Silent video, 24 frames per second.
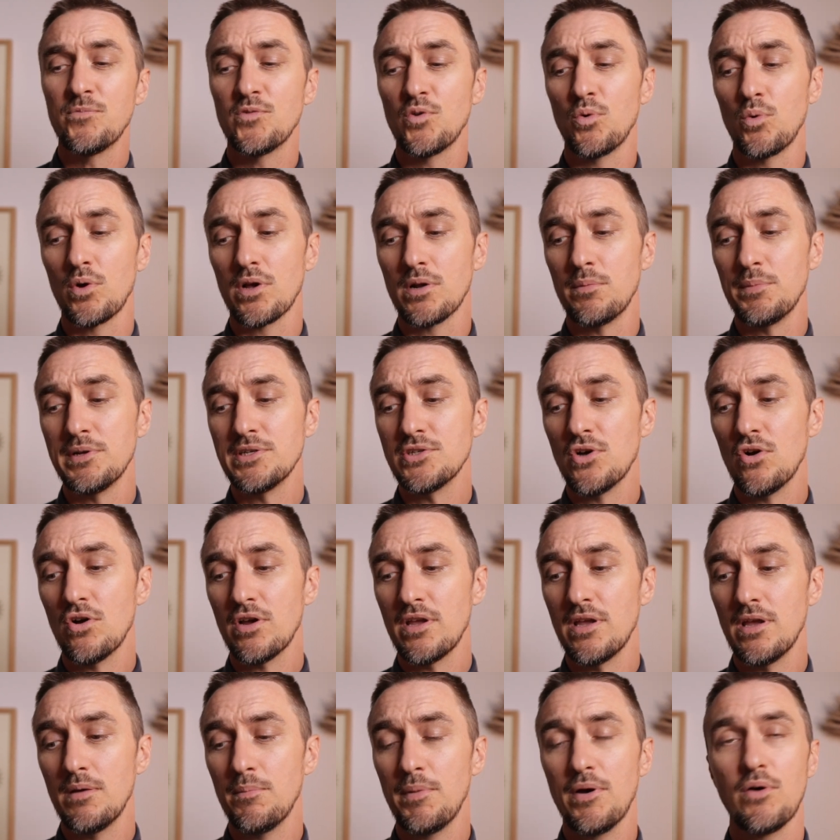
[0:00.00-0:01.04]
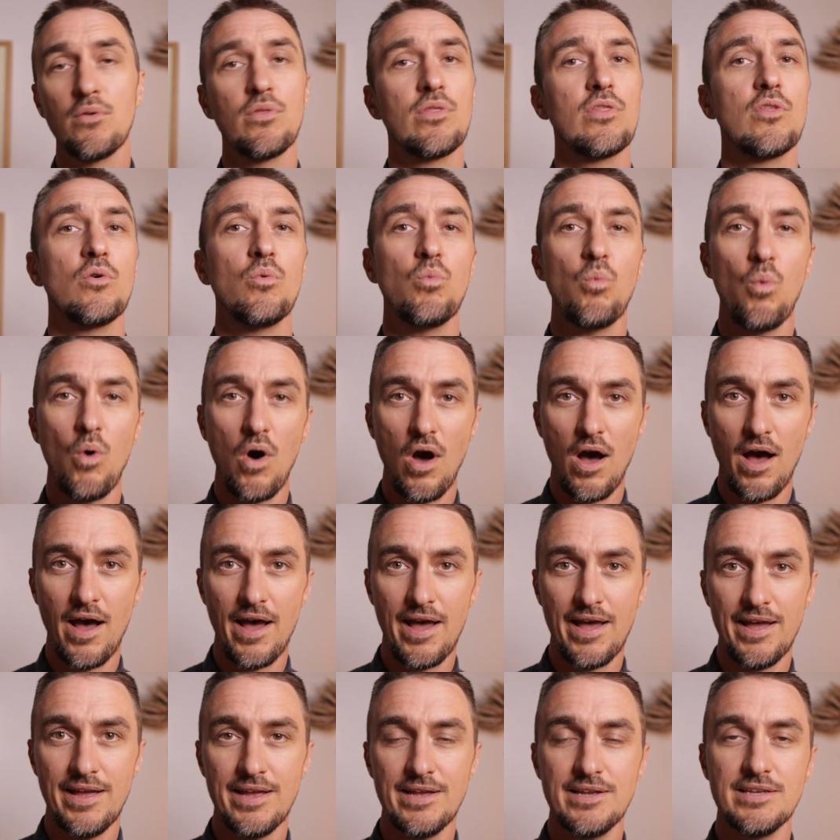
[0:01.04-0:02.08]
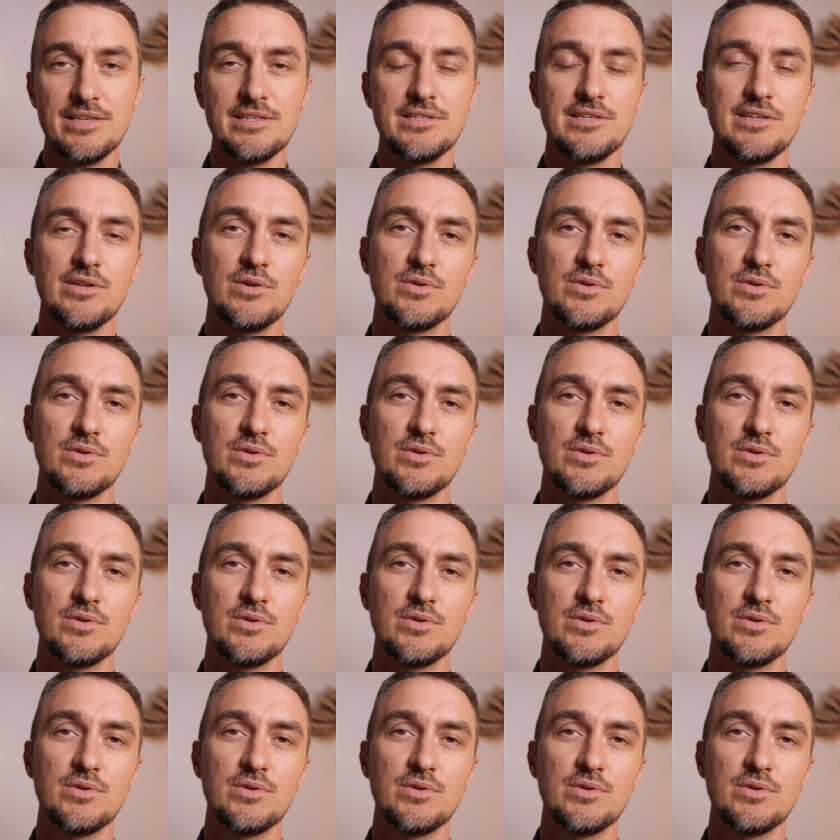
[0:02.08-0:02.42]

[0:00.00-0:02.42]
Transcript: So we're gonna be talking about the whys,